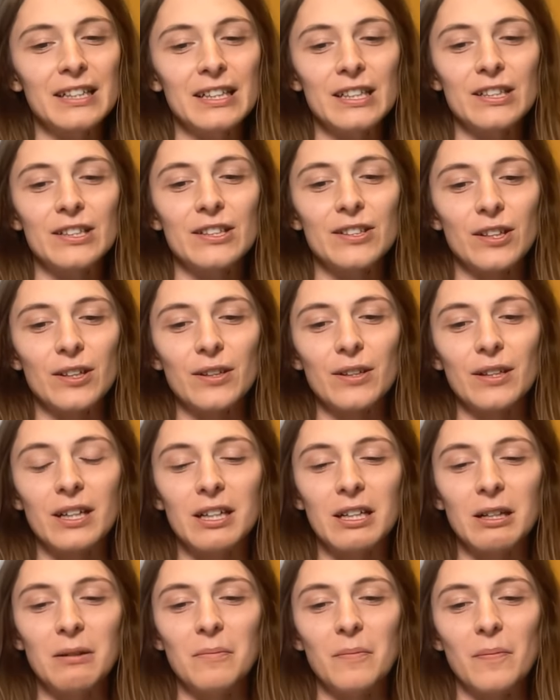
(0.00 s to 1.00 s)
So,
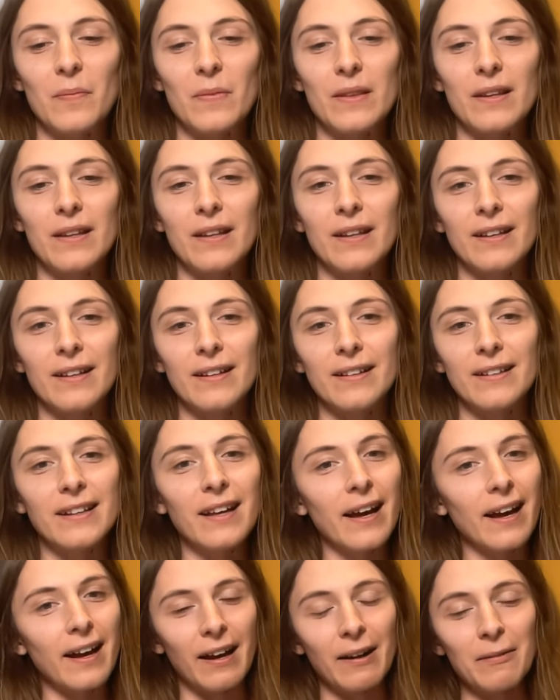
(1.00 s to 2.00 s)
um,
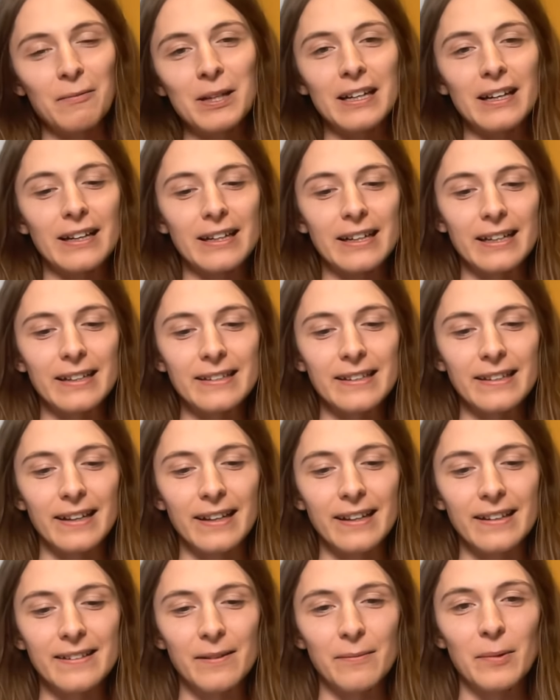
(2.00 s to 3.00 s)
yeah, I mean, like it's
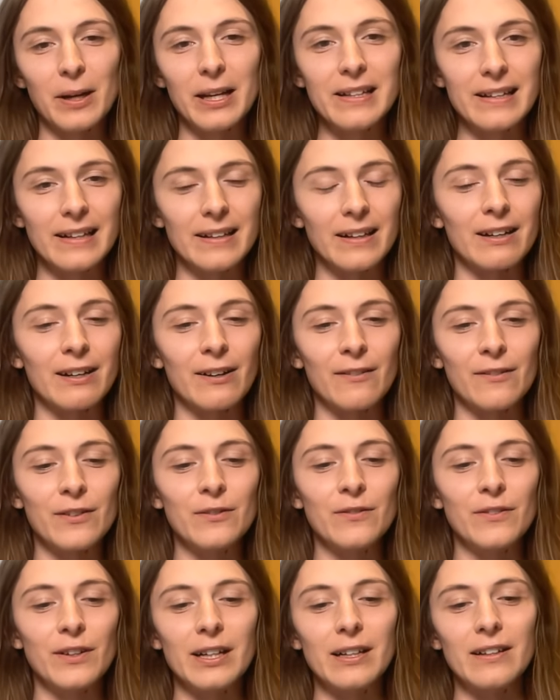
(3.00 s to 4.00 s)
it's amazing. Like I feel
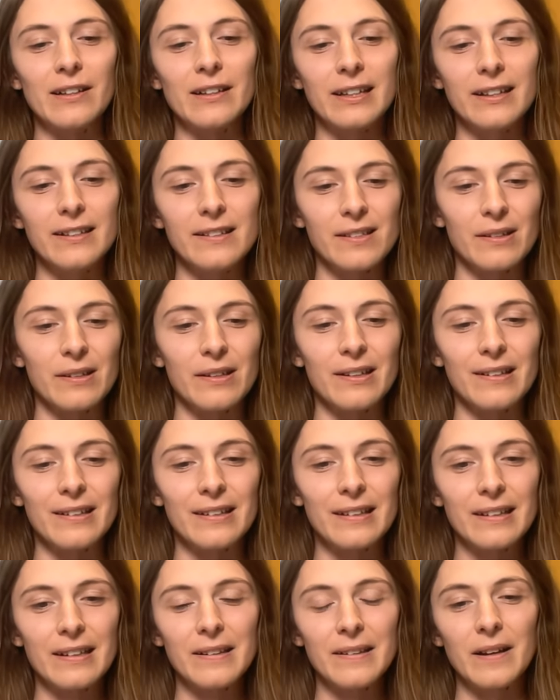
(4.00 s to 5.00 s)
very lucky to
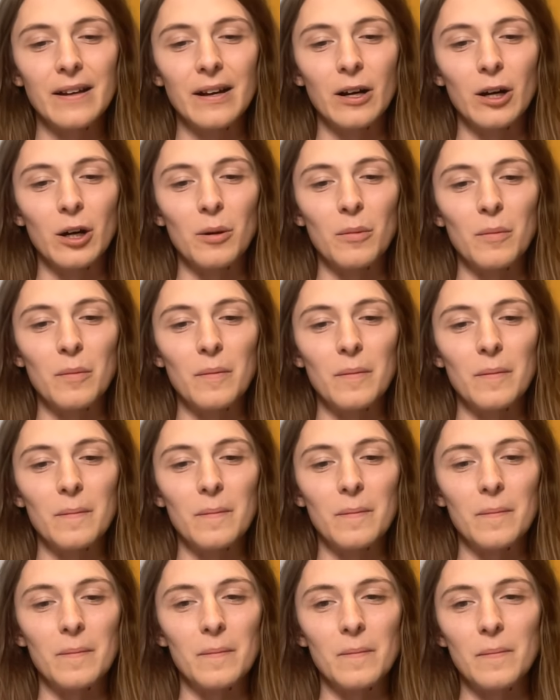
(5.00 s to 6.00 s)
um,
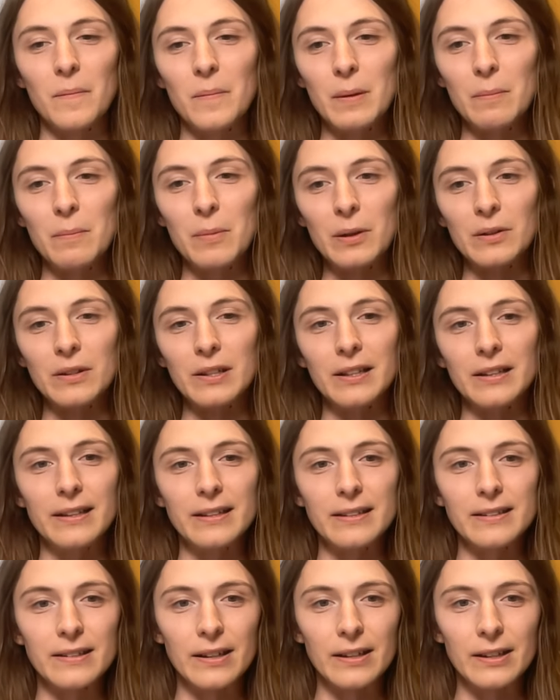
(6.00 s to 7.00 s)
be building
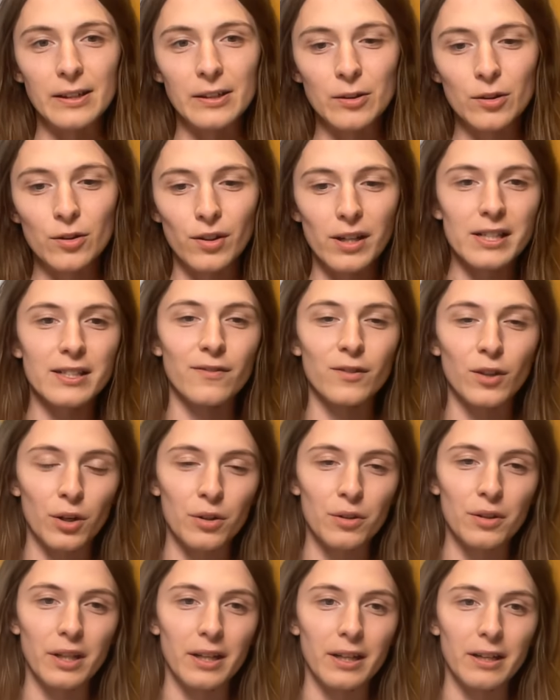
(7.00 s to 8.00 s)
these like creative
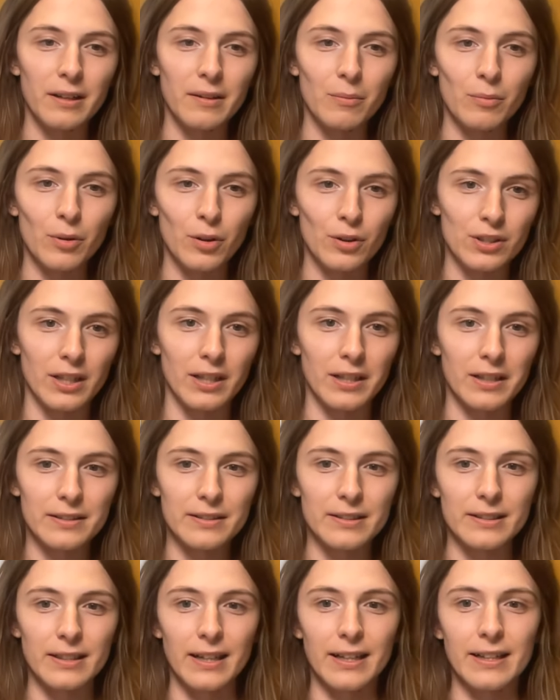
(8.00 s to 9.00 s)
coding
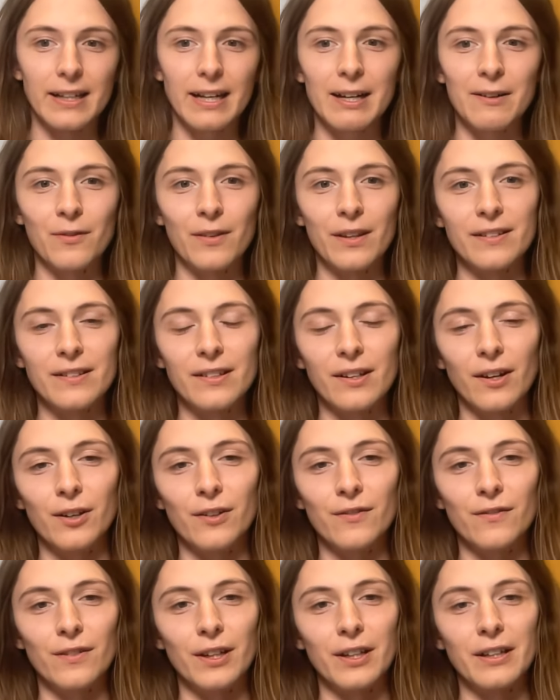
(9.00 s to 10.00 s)
projects and have this kind
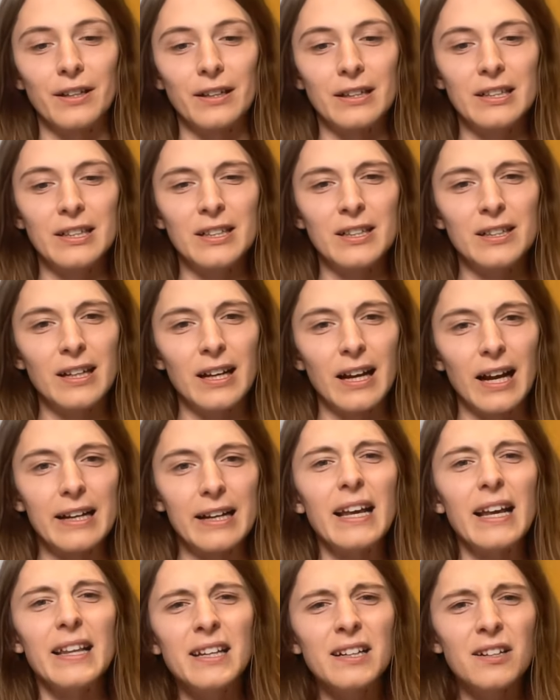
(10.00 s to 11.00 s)
of like, and
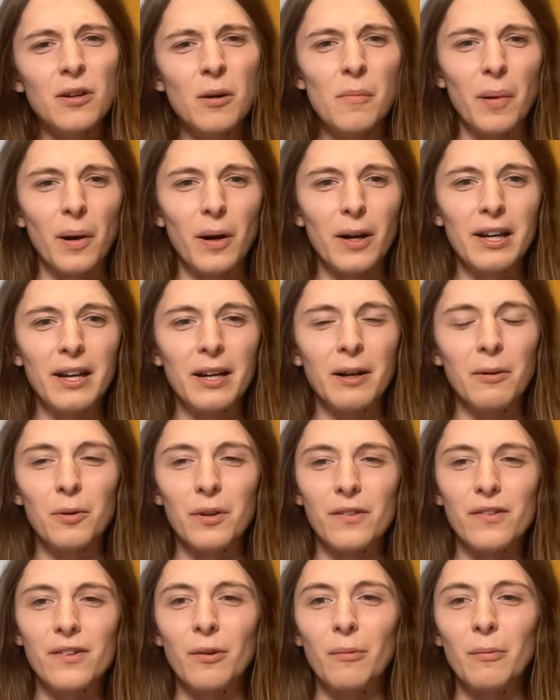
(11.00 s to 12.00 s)
then combine it with
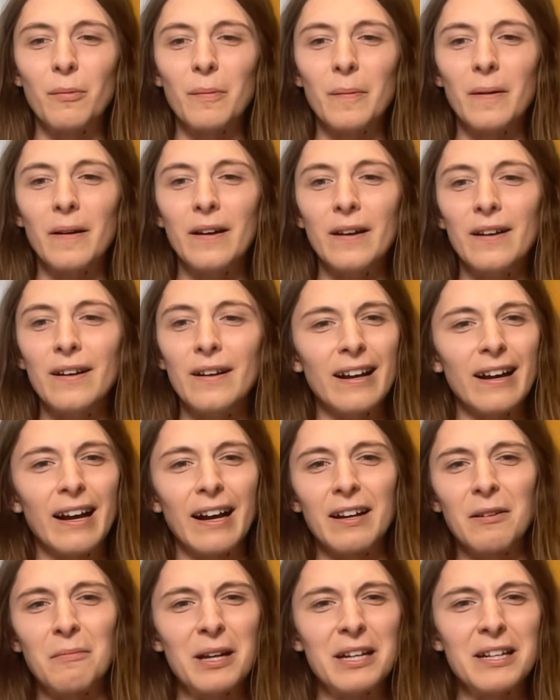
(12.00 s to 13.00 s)
some
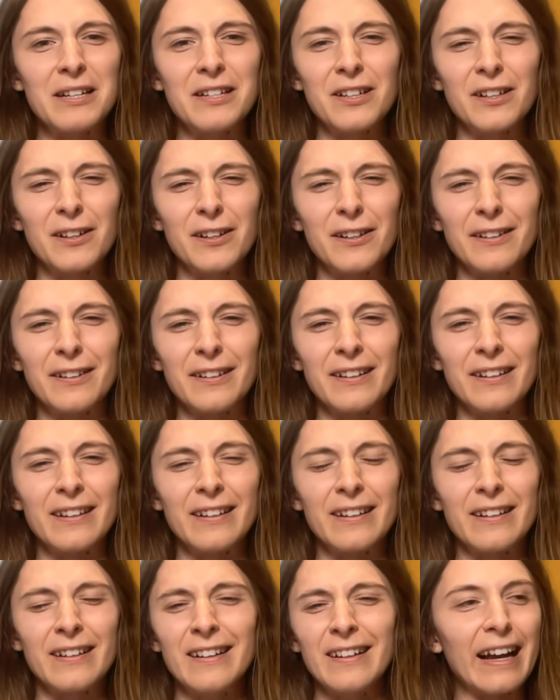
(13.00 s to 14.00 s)
animation,
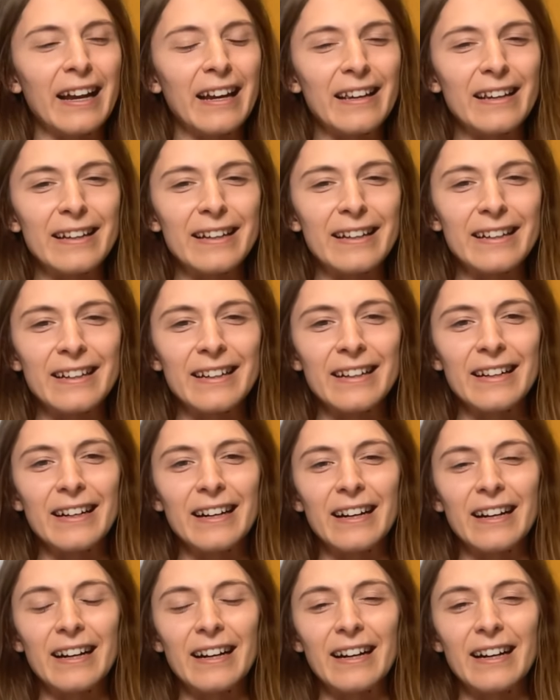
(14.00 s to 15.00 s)
like
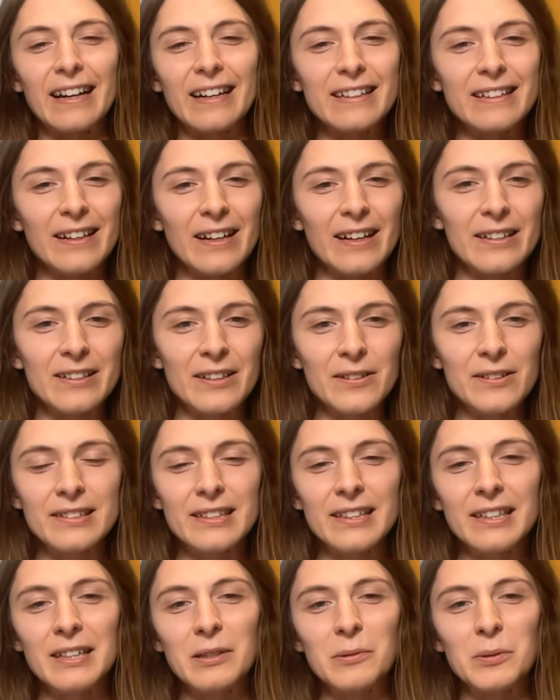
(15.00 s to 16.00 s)
I, I don't
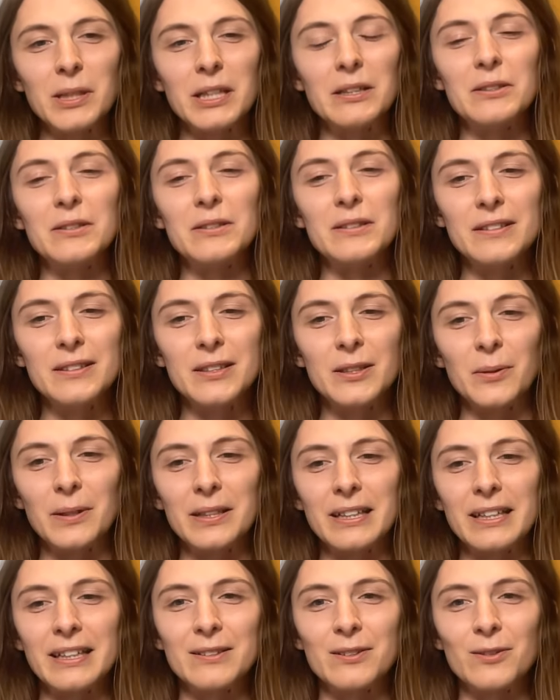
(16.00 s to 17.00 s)
see anyone else doing
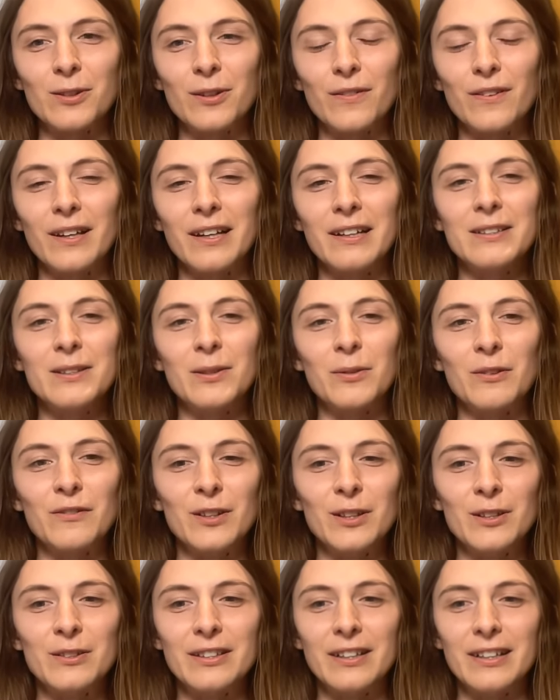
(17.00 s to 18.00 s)
that sort of thing. So it
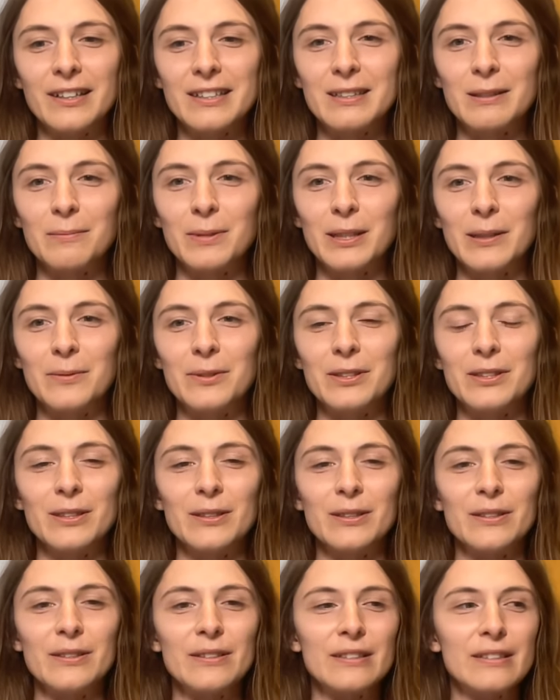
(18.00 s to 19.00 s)
feels nice to be able
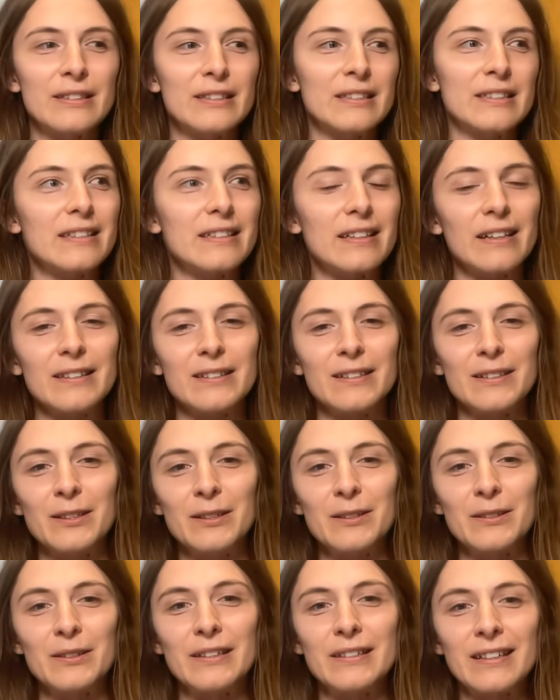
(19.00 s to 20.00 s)
to, I don't
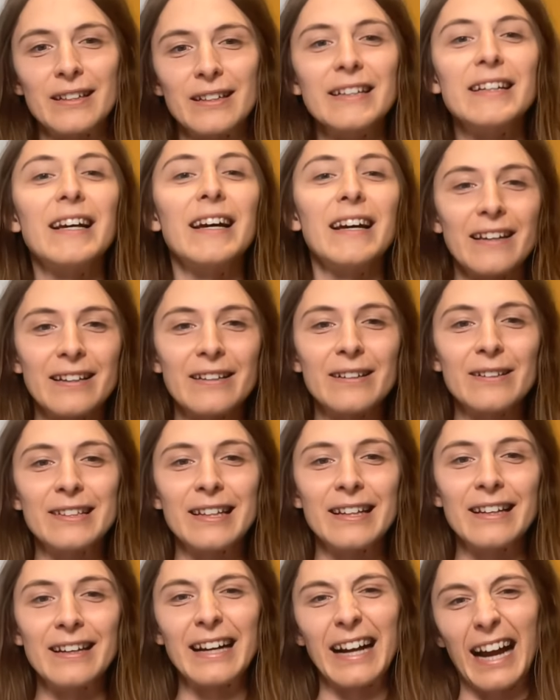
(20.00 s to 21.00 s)
know, like, yeah, like you
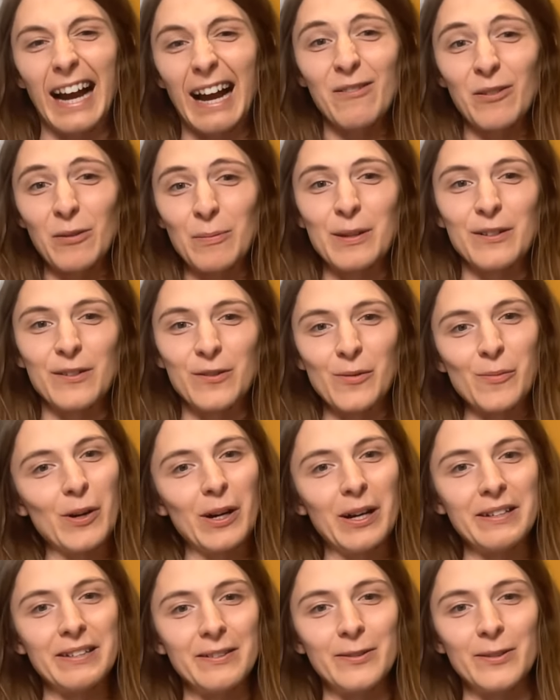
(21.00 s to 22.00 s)
say, like have a bit of a
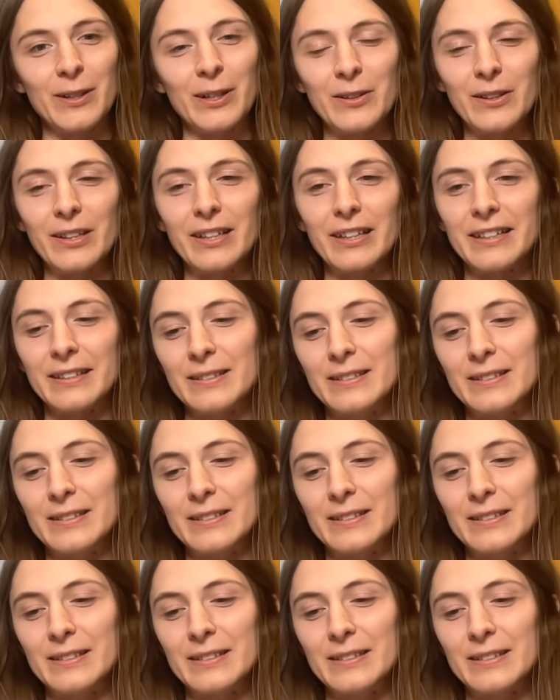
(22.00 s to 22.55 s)
brand around it.